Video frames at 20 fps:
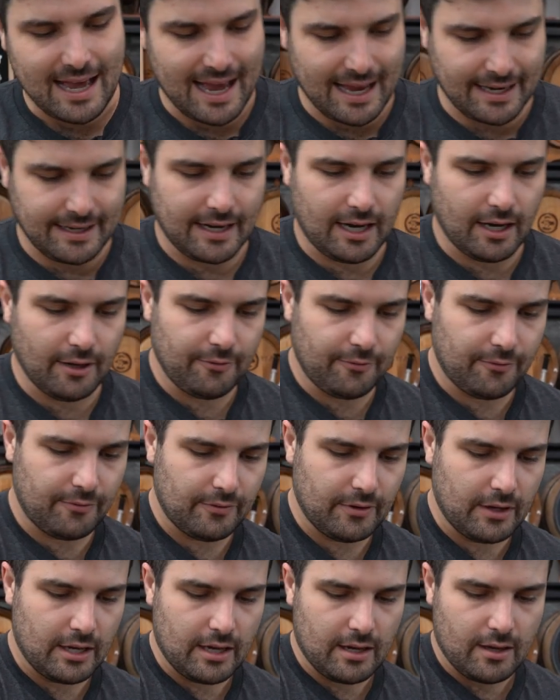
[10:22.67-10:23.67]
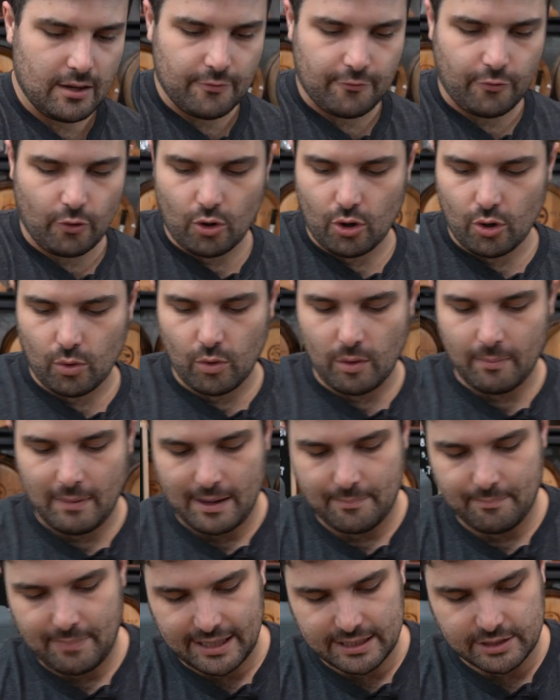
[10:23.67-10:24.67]
enough for what
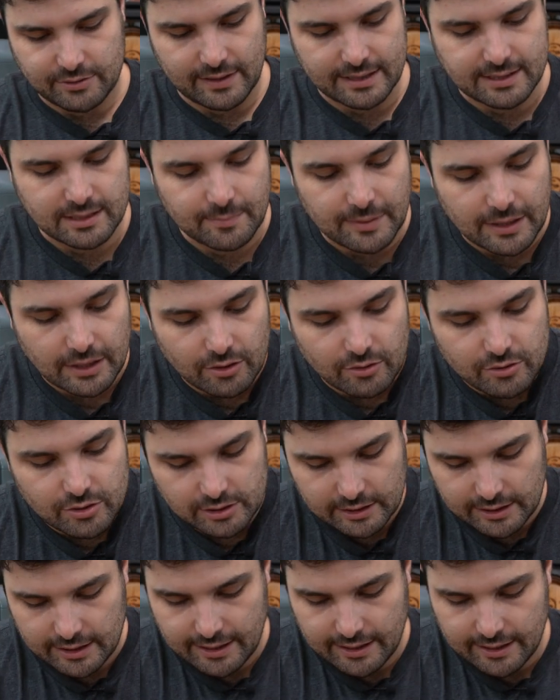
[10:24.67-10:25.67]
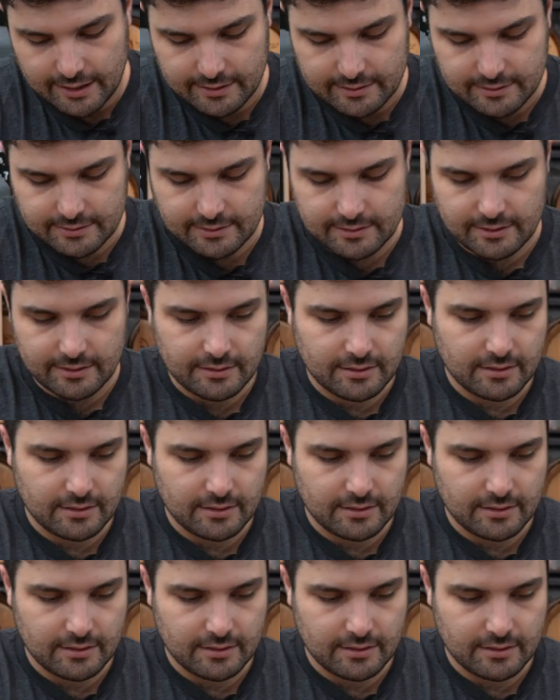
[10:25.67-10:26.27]
my base recipe usually is.